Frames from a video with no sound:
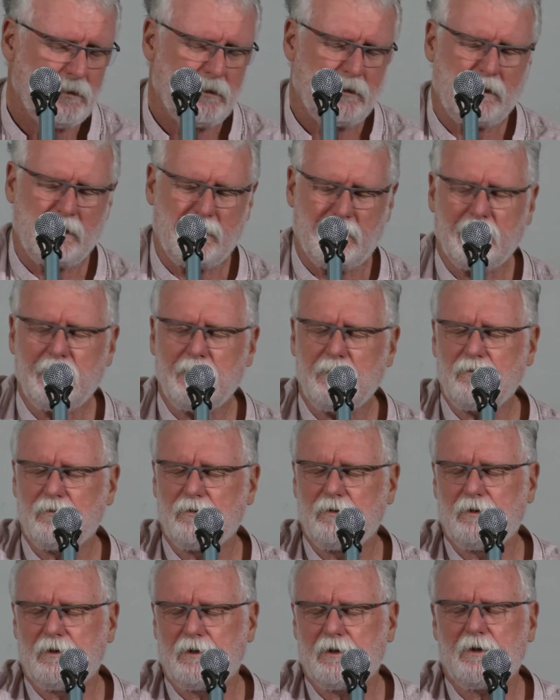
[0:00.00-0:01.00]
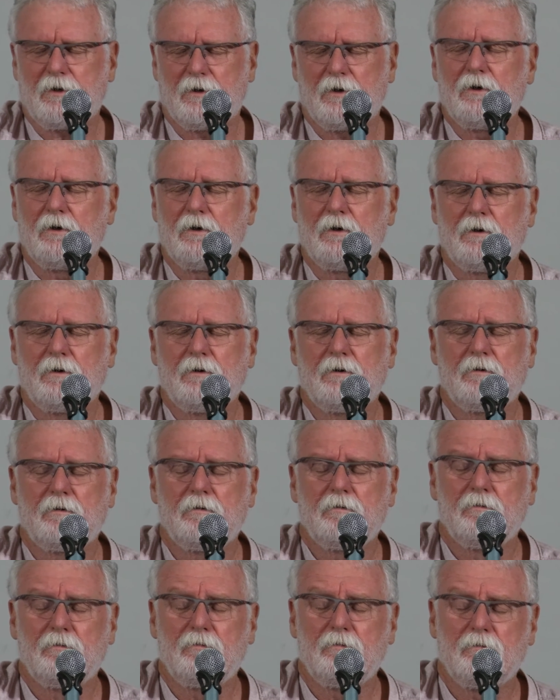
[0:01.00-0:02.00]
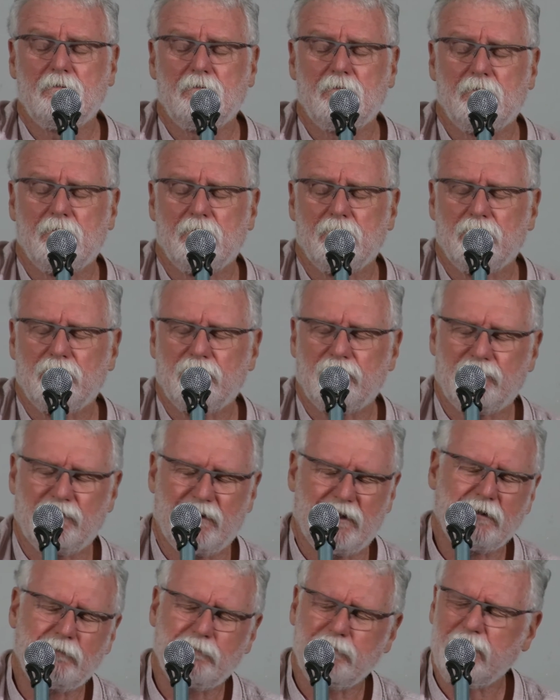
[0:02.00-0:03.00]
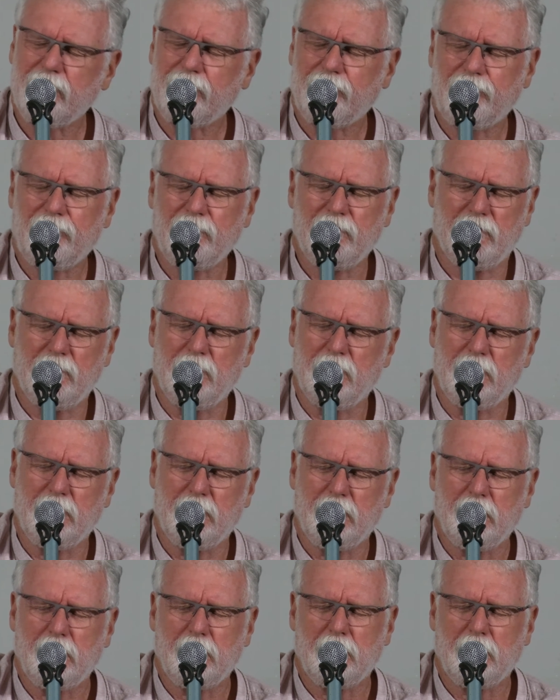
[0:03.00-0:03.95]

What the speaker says: and your love set me free.